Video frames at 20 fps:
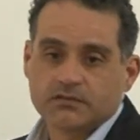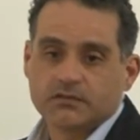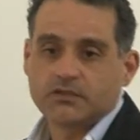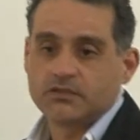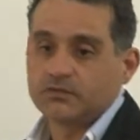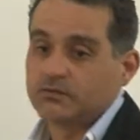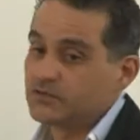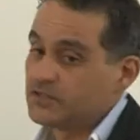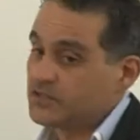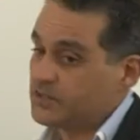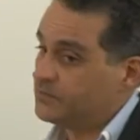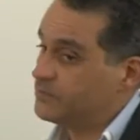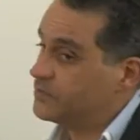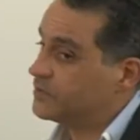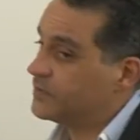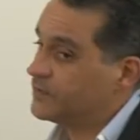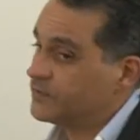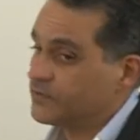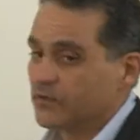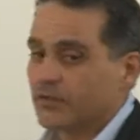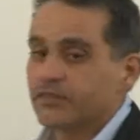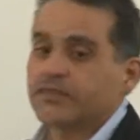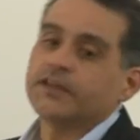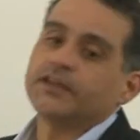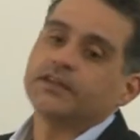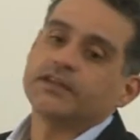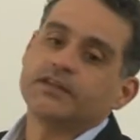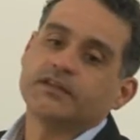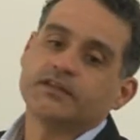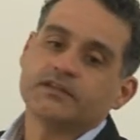You will see beautiful
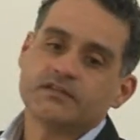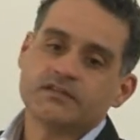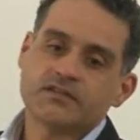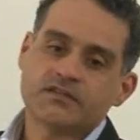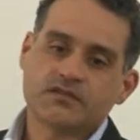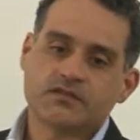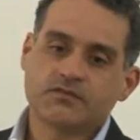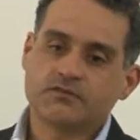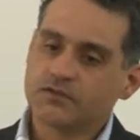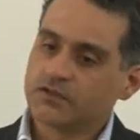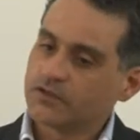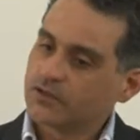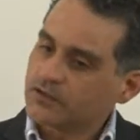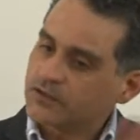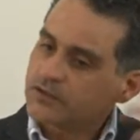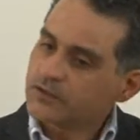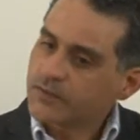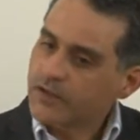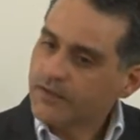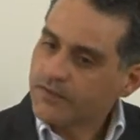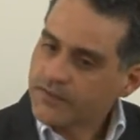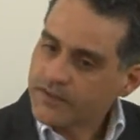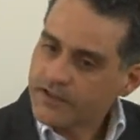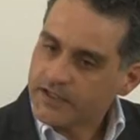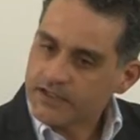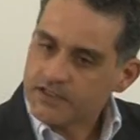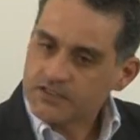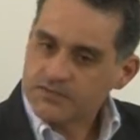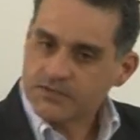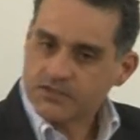things, you will learn about
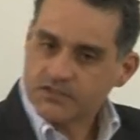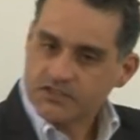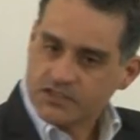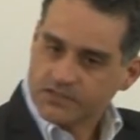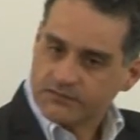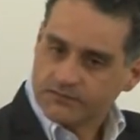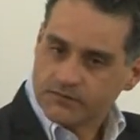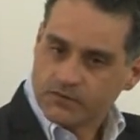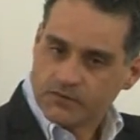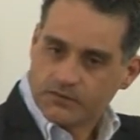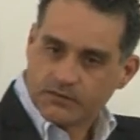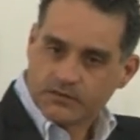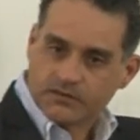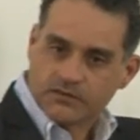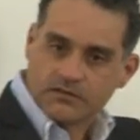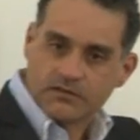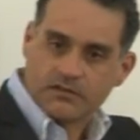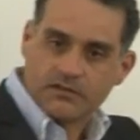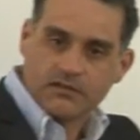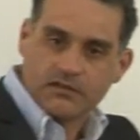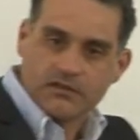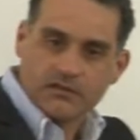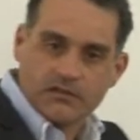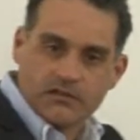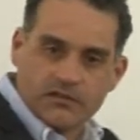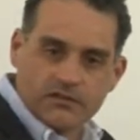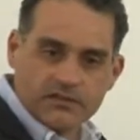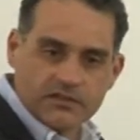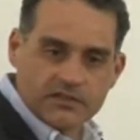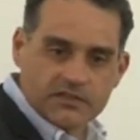things, but it's informal.
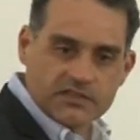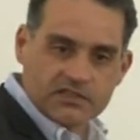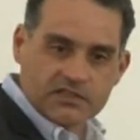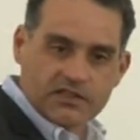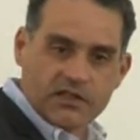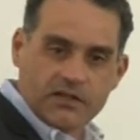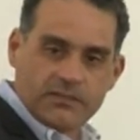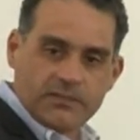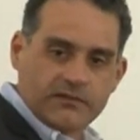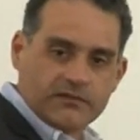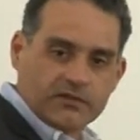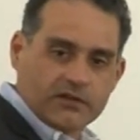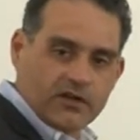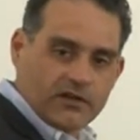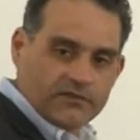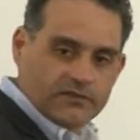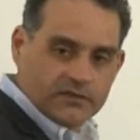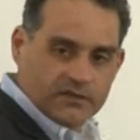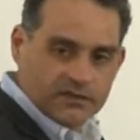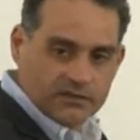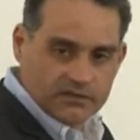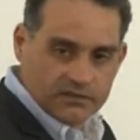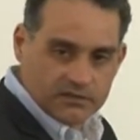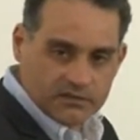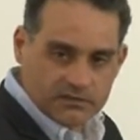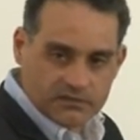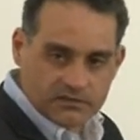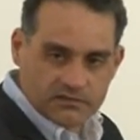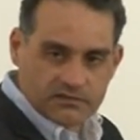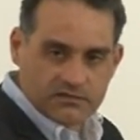You can stop, have a coffee,
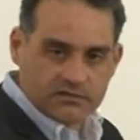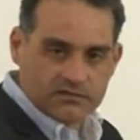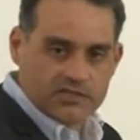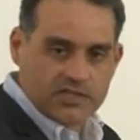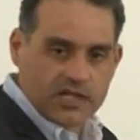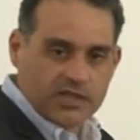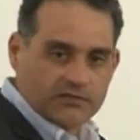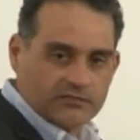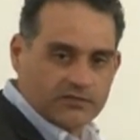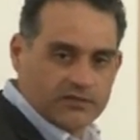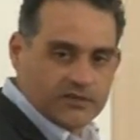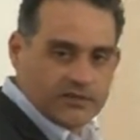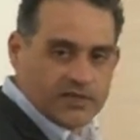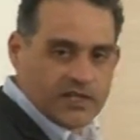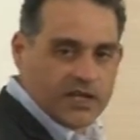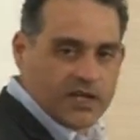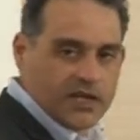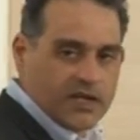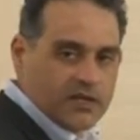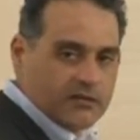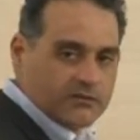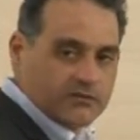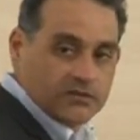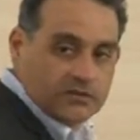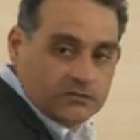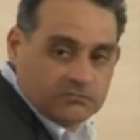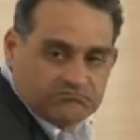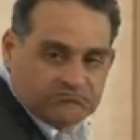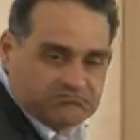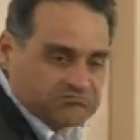chat with the guy, you
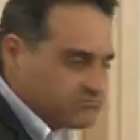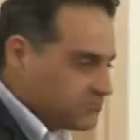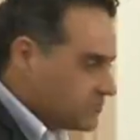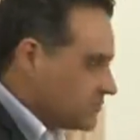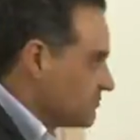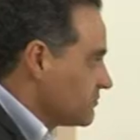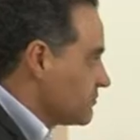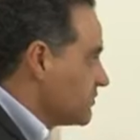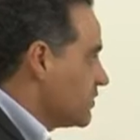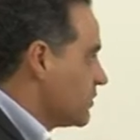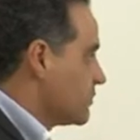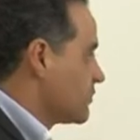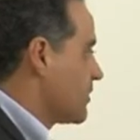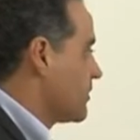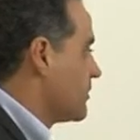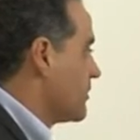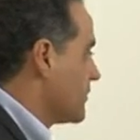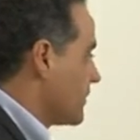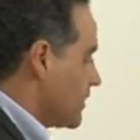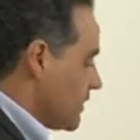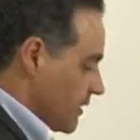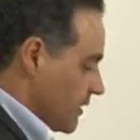know, no problem.